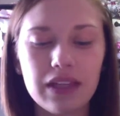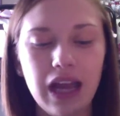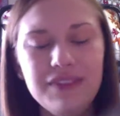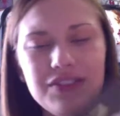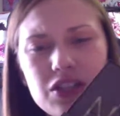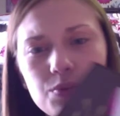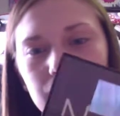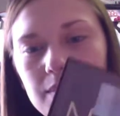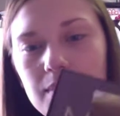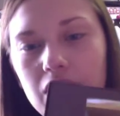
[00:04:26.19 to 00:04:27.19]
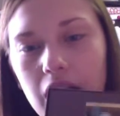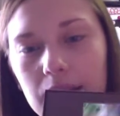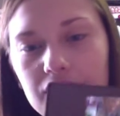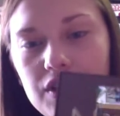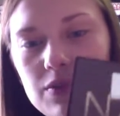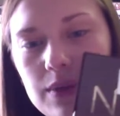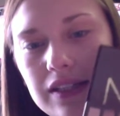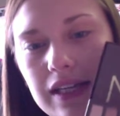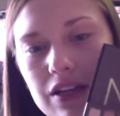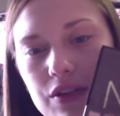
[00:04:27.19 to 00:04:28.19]
I've just really been grabbing for this one.
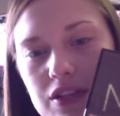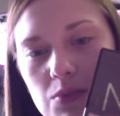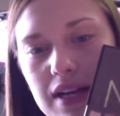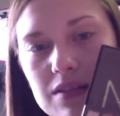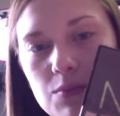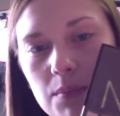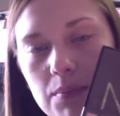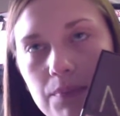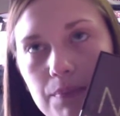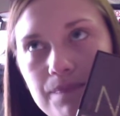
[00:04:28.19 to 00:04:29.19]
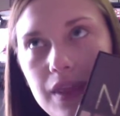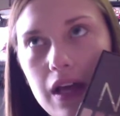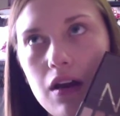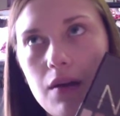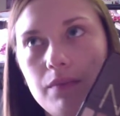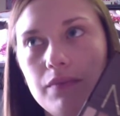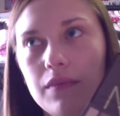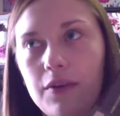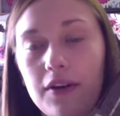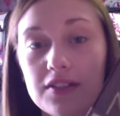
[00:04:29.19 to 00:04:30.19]
I like how this one has more oh,
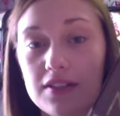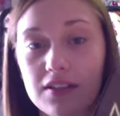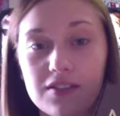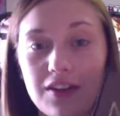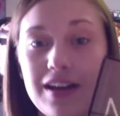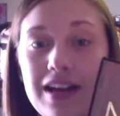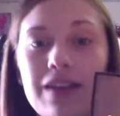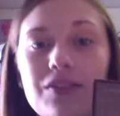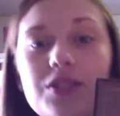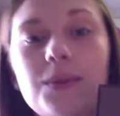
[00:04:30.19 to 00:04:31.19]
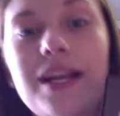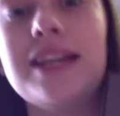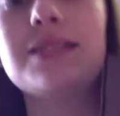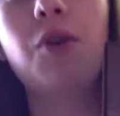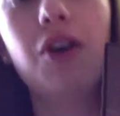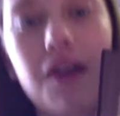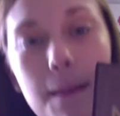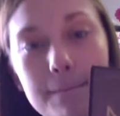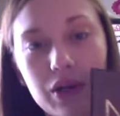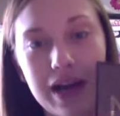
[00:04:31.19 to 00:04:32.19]
I just like stuttered. This one has more
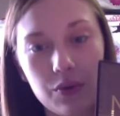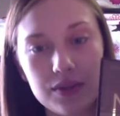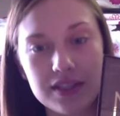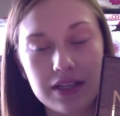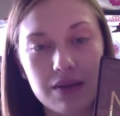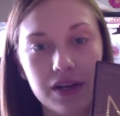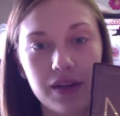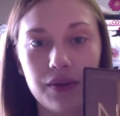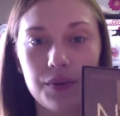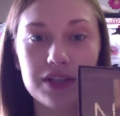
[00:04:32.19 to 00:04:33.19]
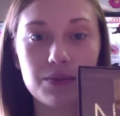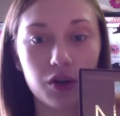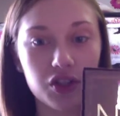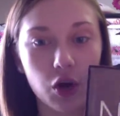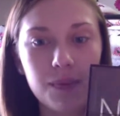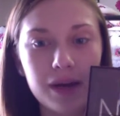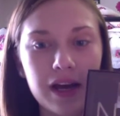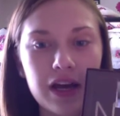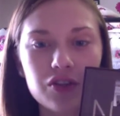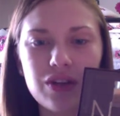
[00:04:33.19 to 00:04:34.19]
browns compared to the other one is more taupe.
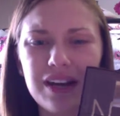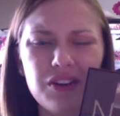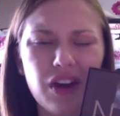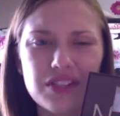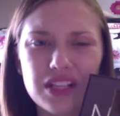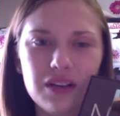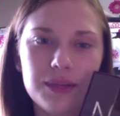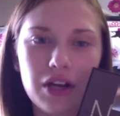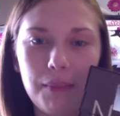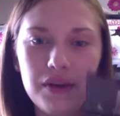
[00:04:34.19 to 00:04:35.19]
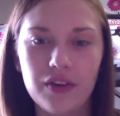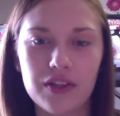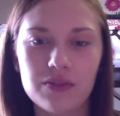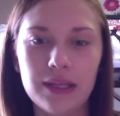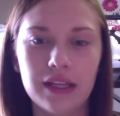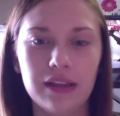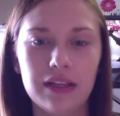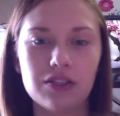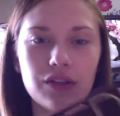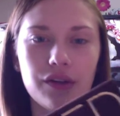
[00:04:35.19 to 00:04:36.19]
So I don't know, I've just kind of been grabbing for this one
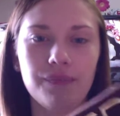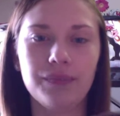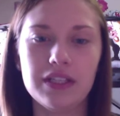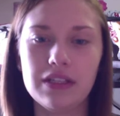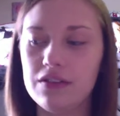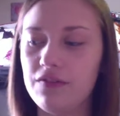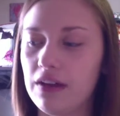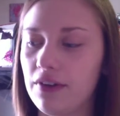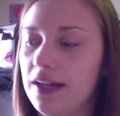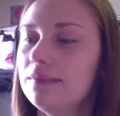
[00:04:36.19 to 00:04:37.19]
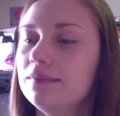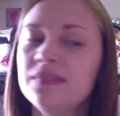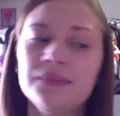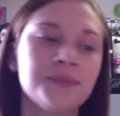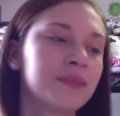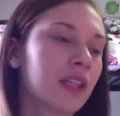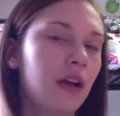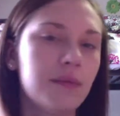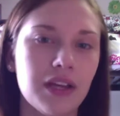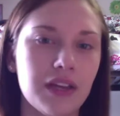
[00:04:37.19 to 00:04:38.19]
lately, so this is a favorite.
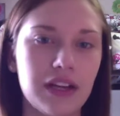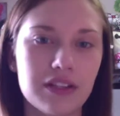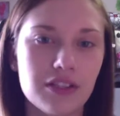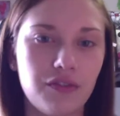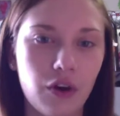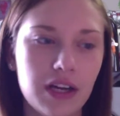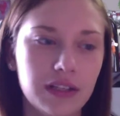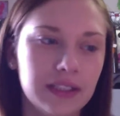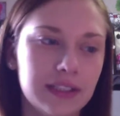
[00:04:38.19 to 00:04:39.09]
You can get that at Sephora.